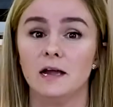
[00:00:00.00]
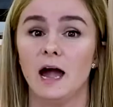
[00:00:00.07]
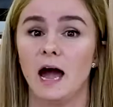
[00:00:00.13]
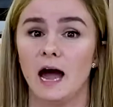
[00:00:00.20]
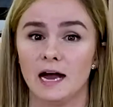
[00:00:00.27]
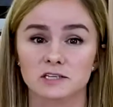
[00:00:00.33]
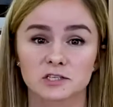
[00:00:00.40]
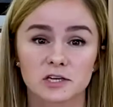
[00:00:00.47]

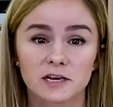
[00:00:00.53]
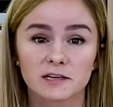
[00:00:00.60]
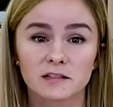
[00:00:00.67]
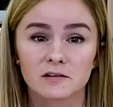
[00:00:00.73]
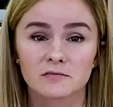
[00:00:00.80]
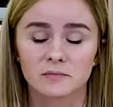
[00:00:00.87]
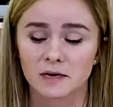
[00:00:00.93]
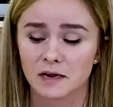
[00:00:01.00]
Hashtag
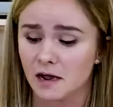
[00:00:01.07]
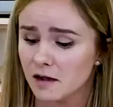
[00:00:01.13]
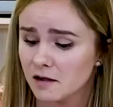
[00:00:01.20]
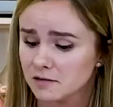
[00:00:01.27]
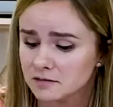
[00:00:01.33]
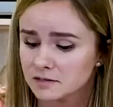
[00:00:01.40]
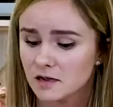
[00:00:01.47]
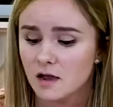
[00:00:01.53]

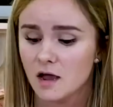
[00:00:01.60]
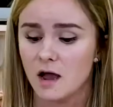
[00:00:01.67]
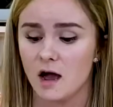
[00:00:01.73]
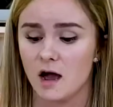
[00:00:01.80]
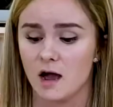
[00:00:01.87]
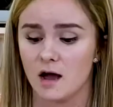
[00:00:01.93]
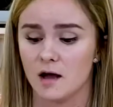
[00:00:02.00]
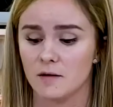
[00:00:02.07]
LoveMcCalls.
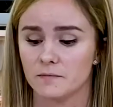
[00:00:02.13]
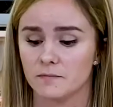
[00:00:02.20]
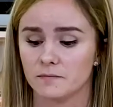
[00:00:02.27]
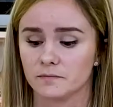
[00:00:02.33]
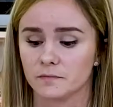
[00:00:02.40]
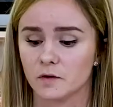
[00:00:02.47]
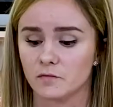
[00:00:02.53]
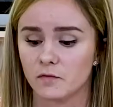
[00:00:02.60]

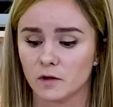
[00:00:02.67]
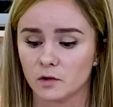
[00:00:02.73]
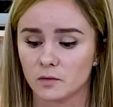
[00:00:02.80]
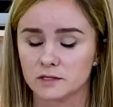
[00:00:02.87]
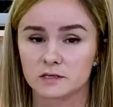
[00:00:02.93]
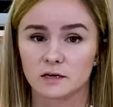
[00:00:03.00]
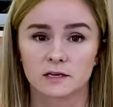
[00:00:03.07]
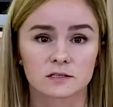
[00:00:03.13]
Follow
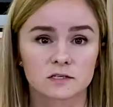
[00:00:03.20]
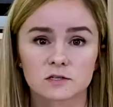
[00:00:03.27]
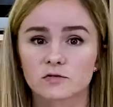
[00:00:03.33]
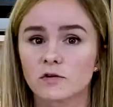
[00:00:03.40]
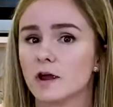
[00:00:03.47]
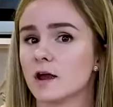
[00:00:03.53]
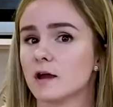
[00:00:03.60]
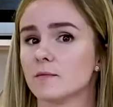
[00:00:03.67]
us on
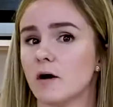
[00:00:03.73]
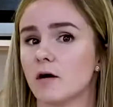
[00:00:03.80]
Instagram,